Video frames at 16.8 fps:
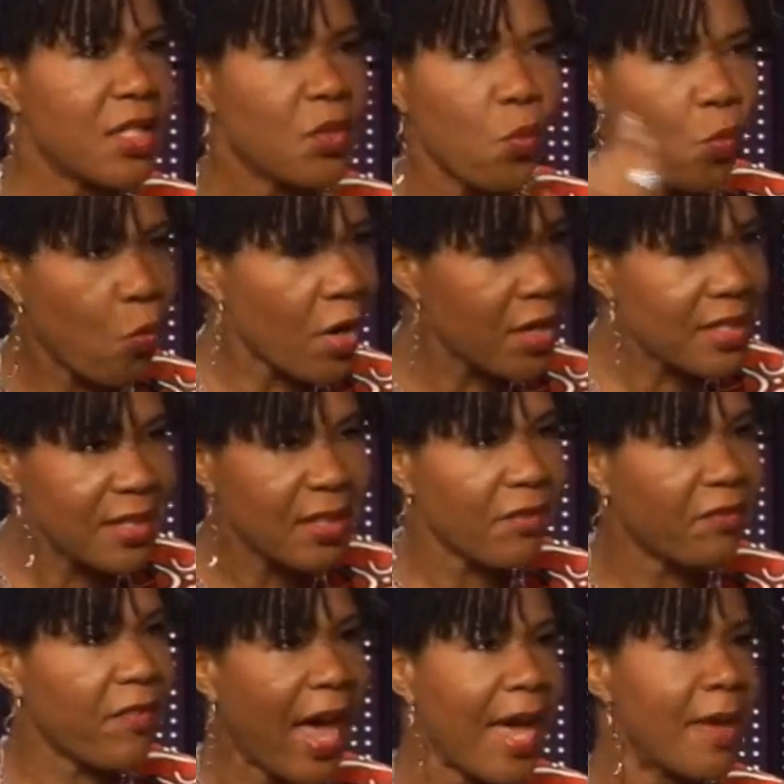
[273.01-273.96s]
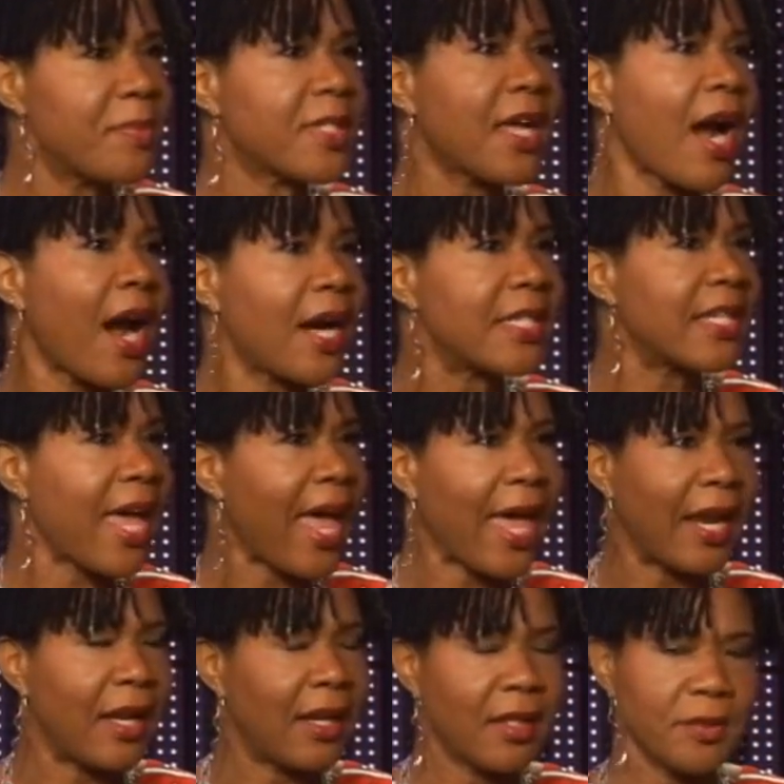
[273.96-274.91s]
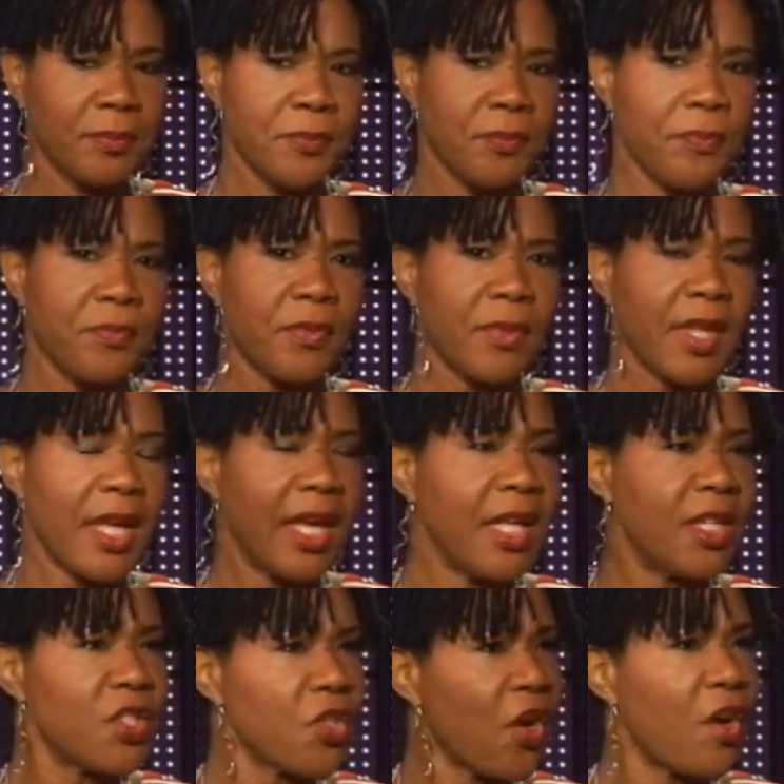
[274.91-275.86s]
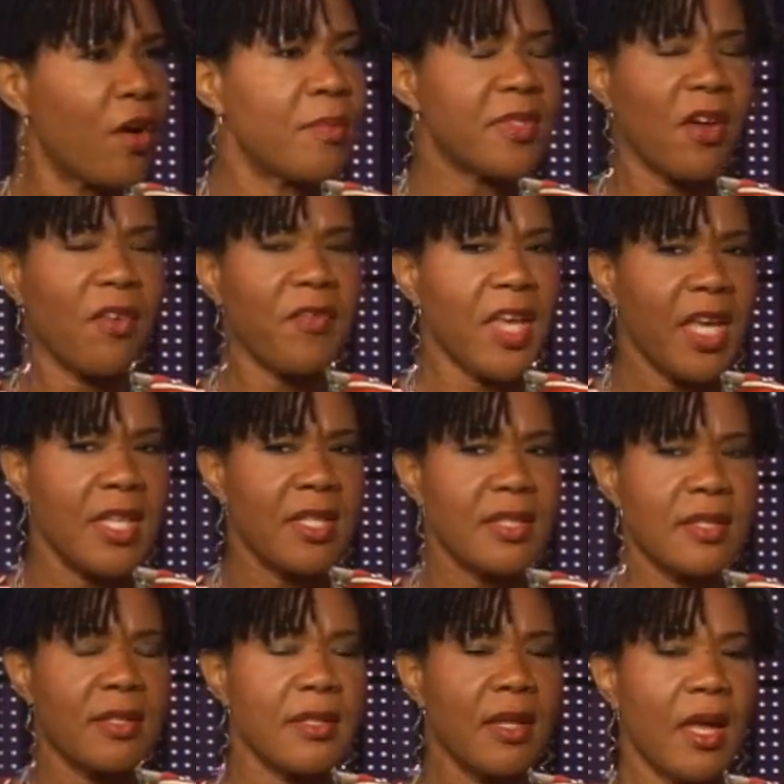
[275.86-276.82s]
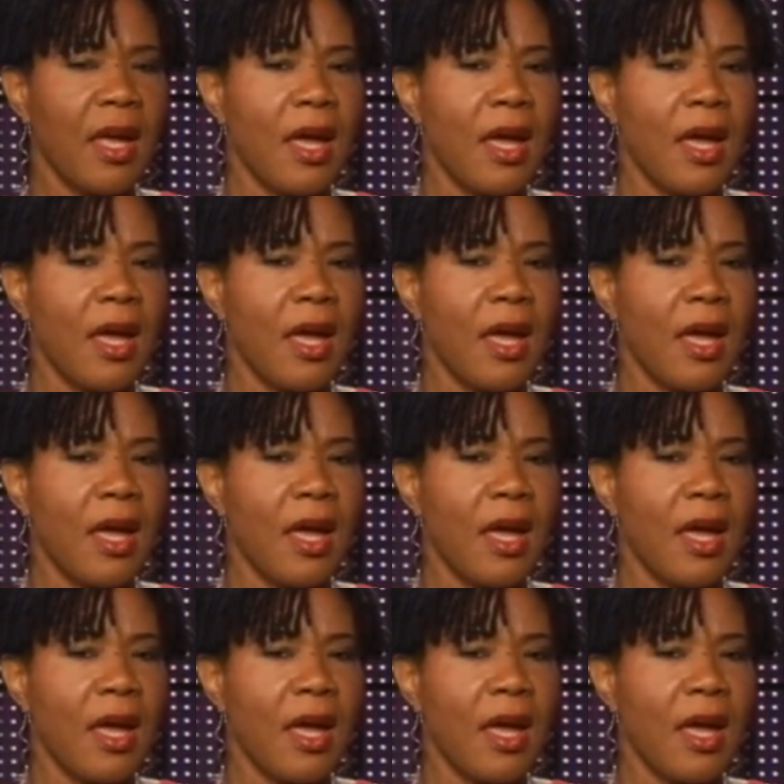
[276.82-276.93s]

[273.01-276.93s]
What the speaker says: It wasn't Vybz Kartel in terms of his...